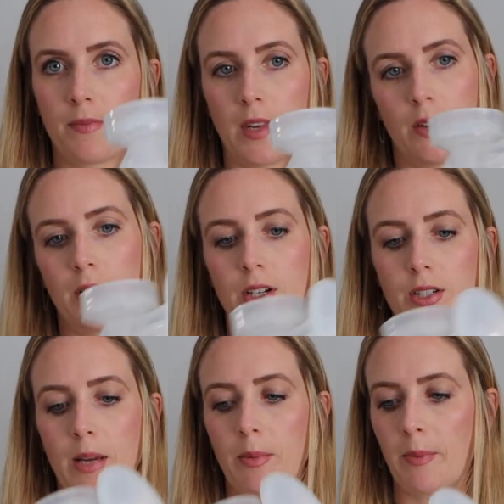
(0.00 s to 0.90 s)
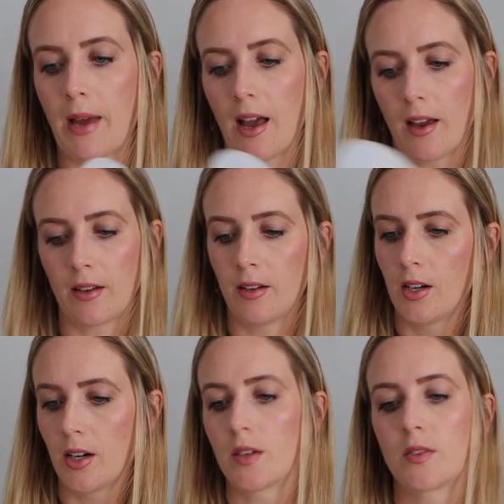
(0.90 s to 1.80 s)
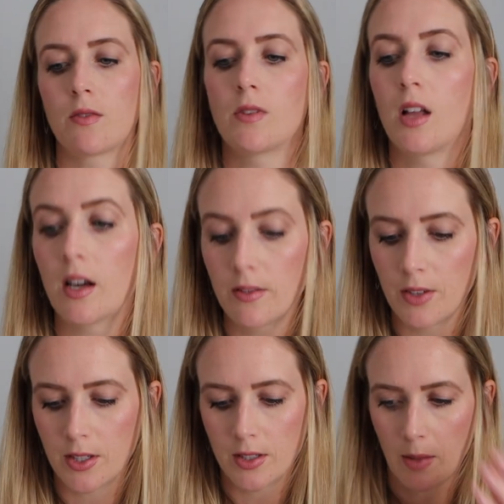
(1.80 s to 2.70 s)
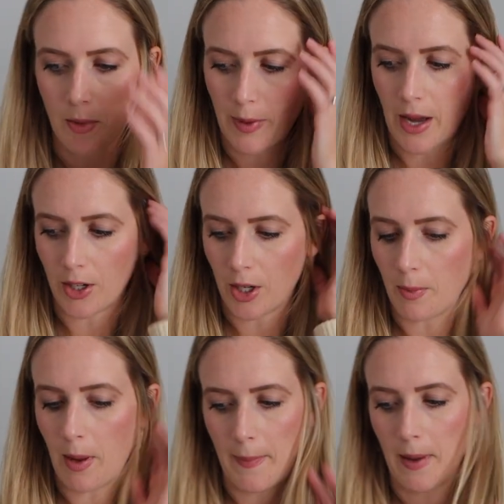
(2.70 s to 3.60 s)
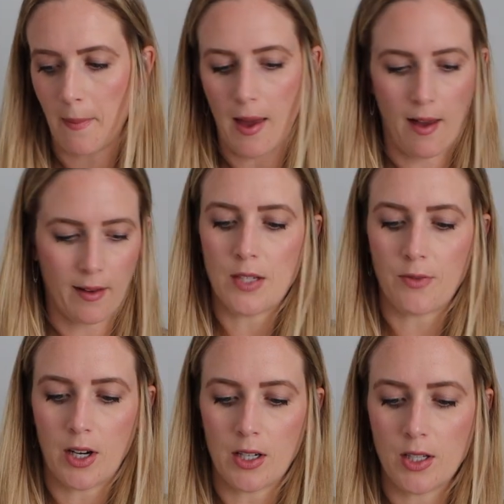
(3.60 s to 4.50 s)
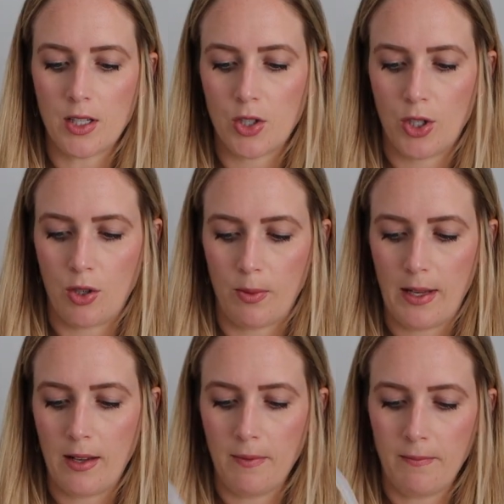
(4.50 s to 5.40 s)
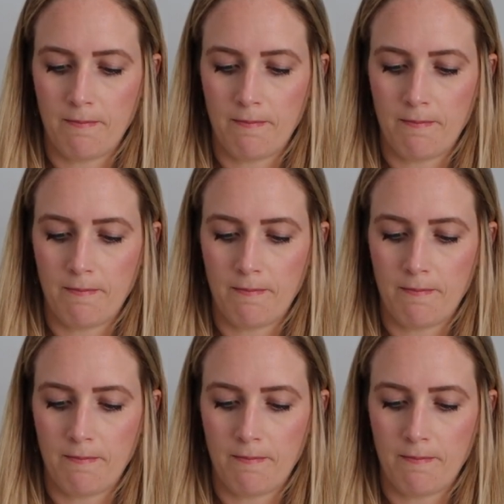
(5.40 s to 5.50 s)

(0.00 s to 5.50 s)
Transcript: you know, in your diaper bag, or if they fall out of your diaper bag or your pumping bag. As far as the tubing,